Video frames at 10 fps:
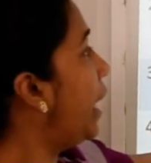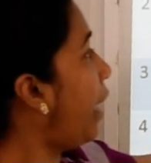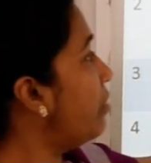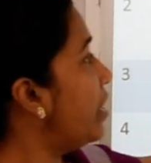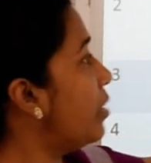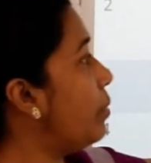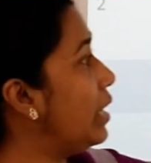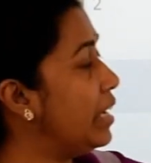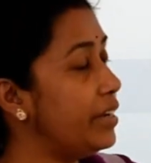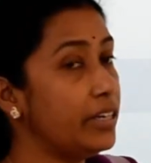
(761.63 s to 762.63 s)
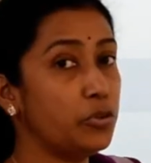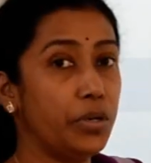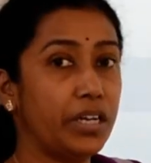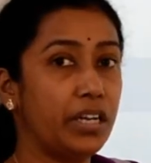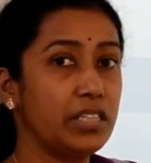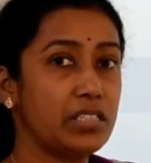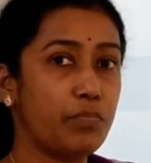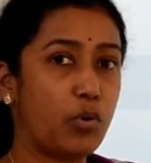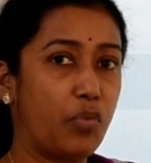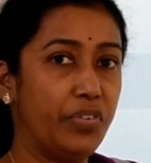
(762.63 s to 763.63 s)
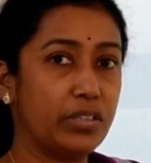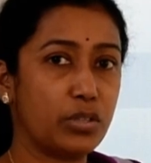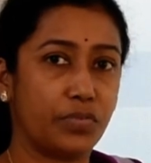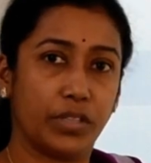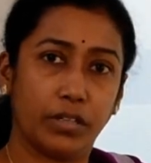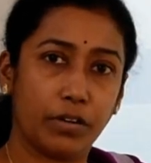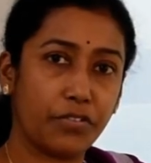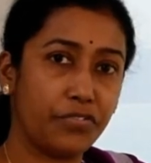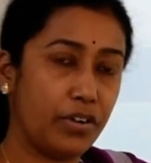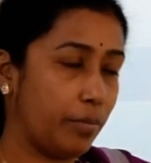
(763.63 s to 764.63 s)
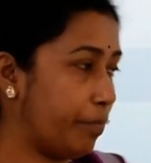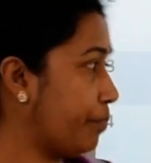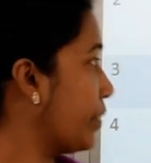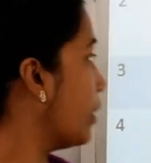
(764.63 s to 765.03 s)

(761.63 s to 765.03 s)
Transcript: and thereby leading to increase the profits of the firm.